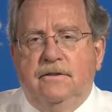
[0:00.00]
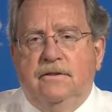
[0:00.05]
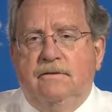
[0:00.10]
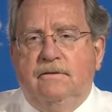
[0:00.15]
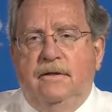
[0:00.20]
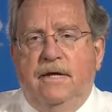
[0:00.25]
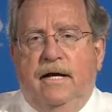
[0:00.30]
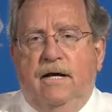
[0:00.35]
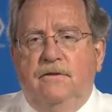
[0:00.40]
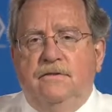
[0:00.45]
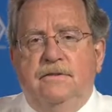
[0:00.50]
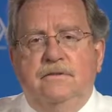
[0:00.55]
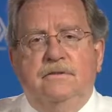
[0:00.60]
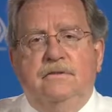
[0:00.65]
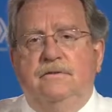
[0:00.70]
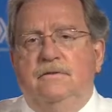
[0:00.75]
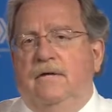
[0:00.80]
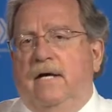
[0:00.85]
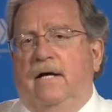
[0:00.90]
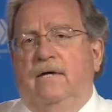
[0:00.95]
on thousands
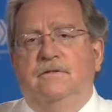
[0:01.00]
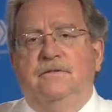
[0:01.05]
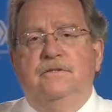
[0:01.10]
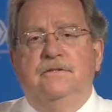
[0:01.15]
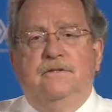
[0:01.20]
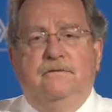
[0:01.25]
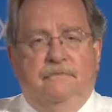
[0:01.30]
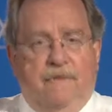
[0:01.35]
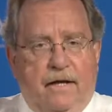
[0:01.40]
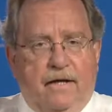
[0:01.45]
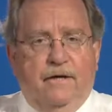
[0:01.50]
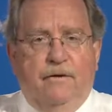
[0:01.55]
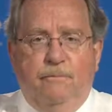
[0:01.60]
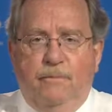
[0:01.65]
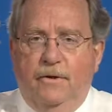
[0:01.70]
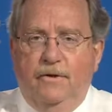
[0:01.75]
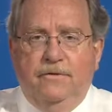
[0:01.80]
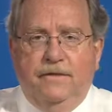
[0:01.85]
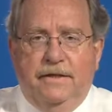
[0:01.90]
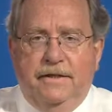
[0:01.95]
and thousands of
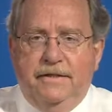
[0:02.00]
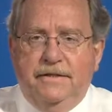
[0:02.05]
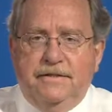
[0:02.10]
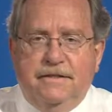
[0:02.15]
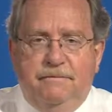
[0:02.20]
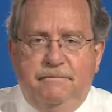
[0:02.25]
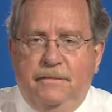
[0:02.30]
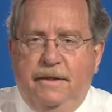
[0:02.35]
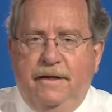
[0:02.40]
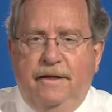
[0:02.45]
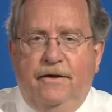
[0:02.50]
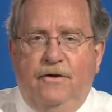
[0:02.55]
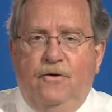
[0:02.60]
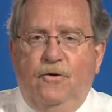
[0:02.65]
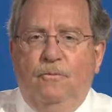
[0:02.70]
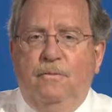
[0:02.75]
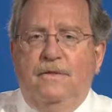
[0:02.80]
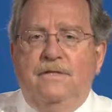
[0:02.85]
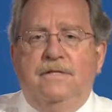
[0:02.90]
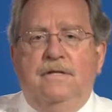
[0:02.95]
glycoproteins in many
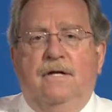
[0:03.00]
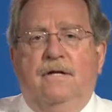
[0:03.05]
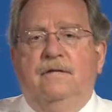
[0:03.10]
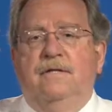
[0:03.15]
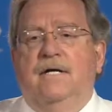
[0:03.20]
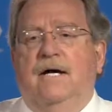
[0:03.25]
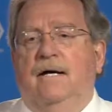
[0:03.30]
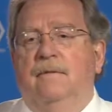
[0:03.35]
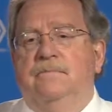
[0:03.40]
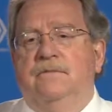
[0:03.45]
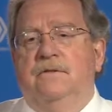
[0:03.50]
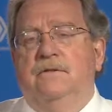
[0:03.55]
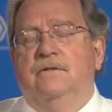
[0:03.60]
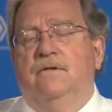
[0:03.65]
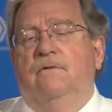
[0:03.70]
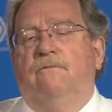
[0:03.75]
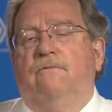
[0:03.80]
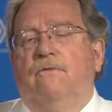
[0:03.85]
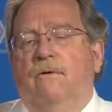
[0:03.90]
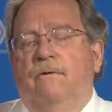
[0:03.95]
human cell types and
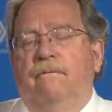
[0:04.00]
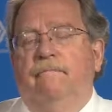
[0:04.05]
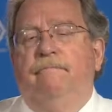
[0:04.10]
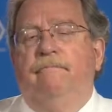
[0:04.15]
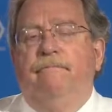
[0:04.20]
so forth.